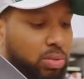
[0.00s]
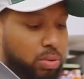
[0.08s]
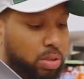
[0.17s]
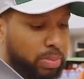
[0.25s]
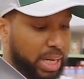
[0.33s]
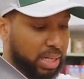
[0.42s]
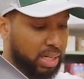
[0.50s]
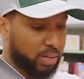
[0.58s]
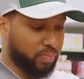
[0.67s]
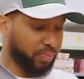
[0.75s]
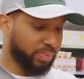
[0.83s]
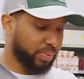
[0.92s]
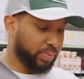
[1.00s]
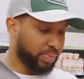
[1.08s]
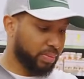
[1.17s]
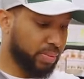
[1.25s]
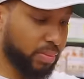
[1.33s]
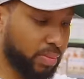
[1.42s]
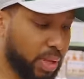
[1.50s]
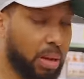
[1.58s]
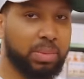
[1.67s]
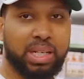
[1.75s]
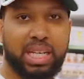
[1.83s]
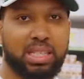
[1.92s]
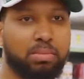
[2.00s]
throwback. I'm gonna get